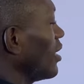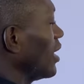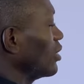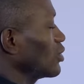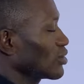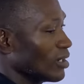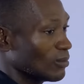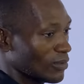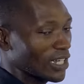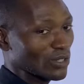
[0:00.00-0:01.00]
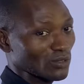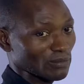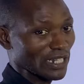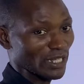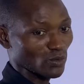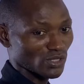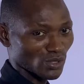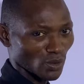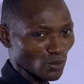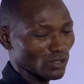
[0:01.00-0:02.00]
I know some are going to be like, which
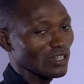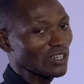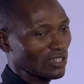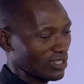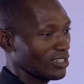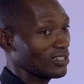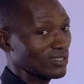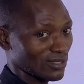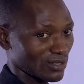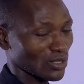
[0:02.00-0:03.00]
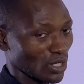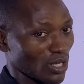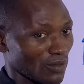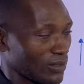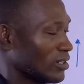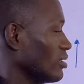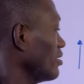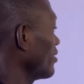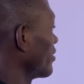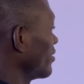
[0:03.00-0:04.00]
Sanwo? It's your governor.
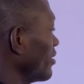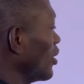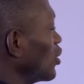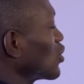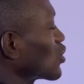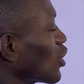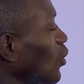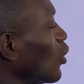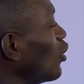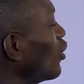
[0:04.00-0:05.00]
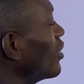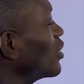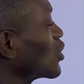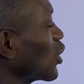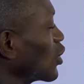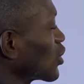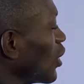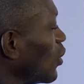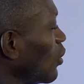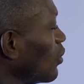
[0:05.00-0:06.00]
Sanwo. So
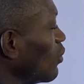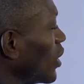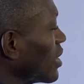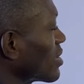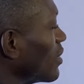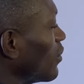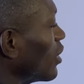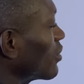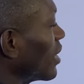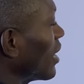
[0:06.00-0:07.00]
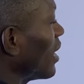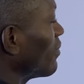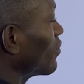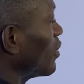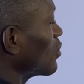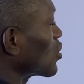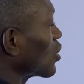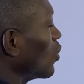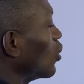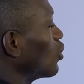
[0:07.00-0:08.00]
Sanwo, we receive 100 naira from
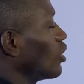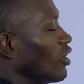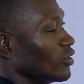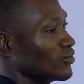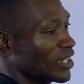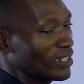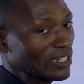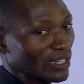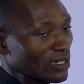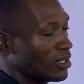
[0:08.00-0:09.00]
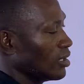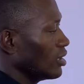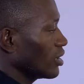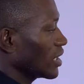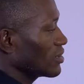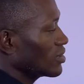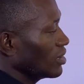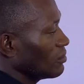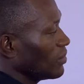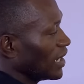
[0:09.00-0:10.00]
Sanwo, 100 naira. You can see
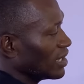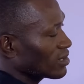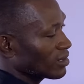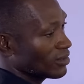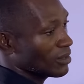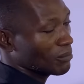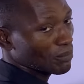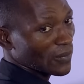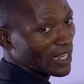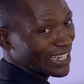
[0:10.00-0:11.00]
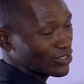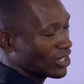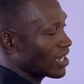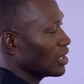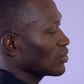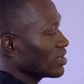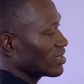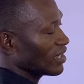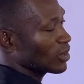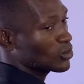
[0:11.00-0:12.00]
the balance in the cash account is
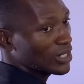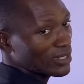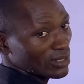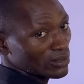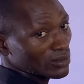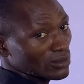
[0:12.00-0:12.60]
increasing